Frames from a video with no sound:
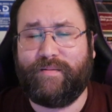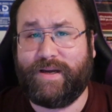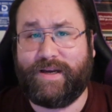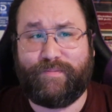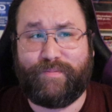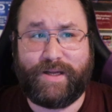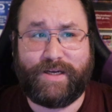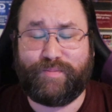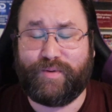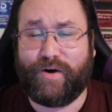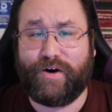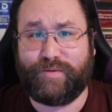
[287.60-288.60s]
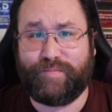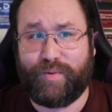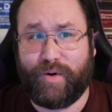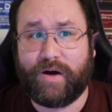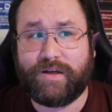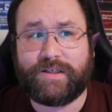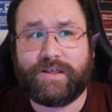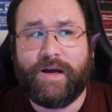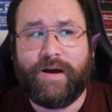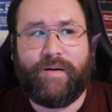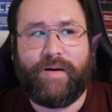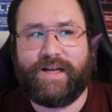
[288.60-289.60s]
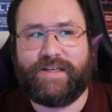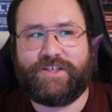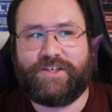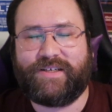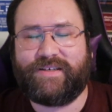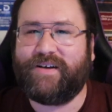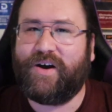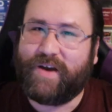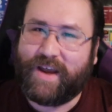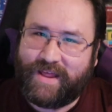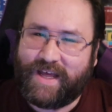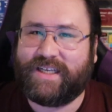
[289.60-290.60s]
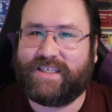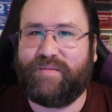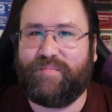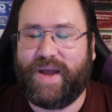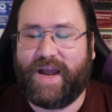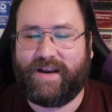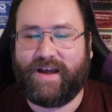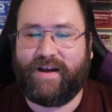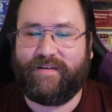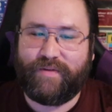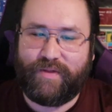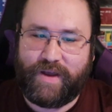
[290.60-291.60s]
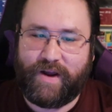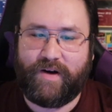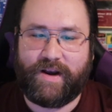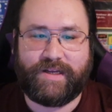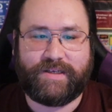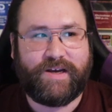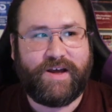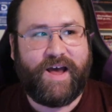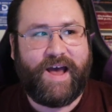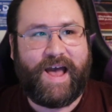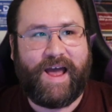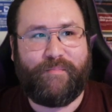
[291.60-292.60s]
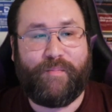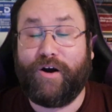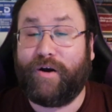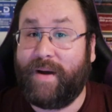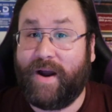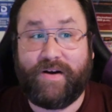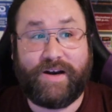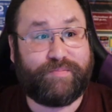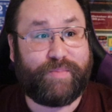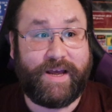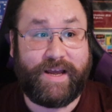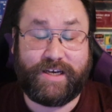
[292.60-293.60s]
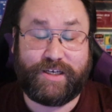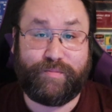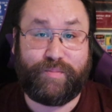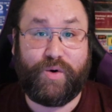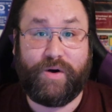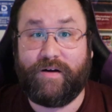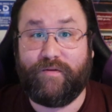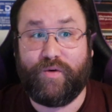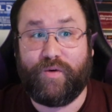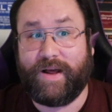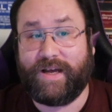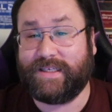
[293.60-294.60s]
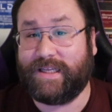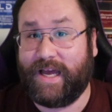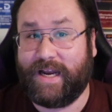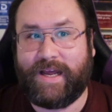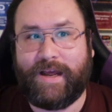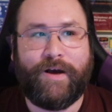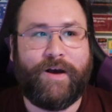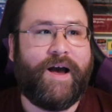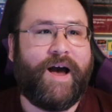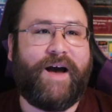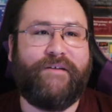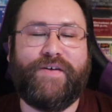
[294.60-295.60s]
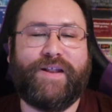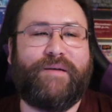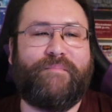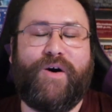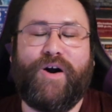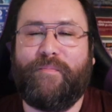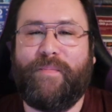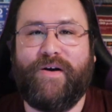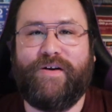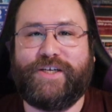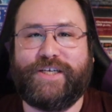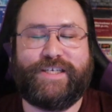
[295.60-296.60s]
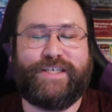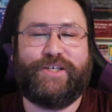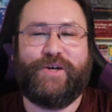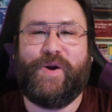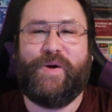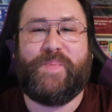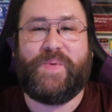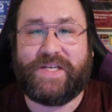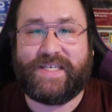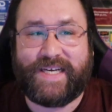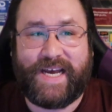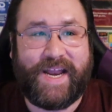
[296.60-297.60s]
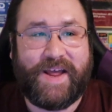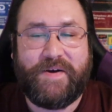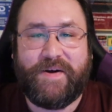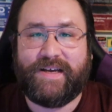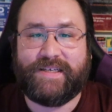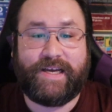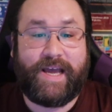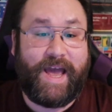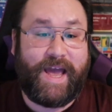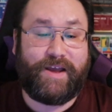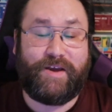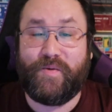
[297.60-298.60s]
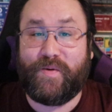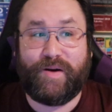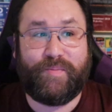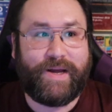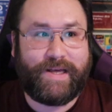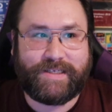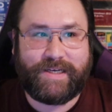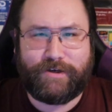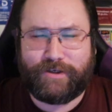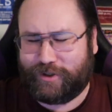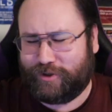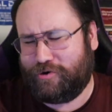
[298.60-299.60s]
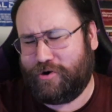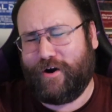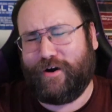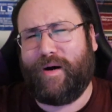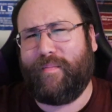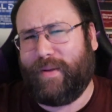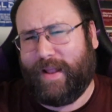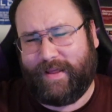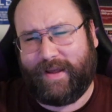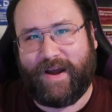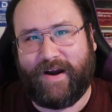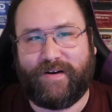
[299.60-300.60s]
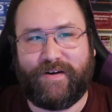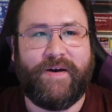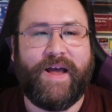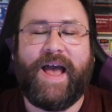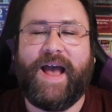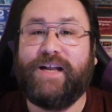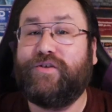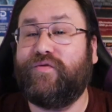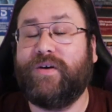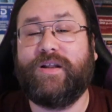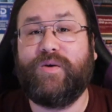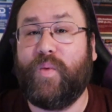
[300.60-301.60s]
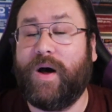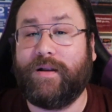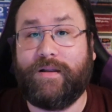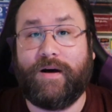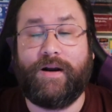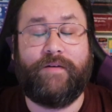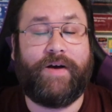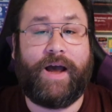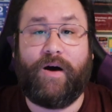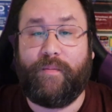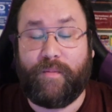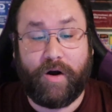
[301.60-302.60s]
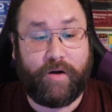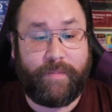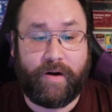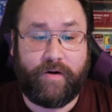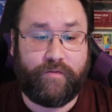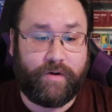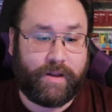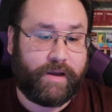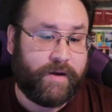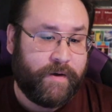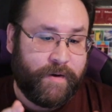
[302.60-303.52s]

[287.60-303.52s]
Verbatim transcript: he plays Bernard's boss, it's just, okay, that's the bad guy. There it is. And Mark Maron is playing a supporting role as Lenny. I feel like Mark Maron just showed up on set. It's like, hey, you want to play this character? Sure, I'll play the character. It's really well done of how Mark Maron really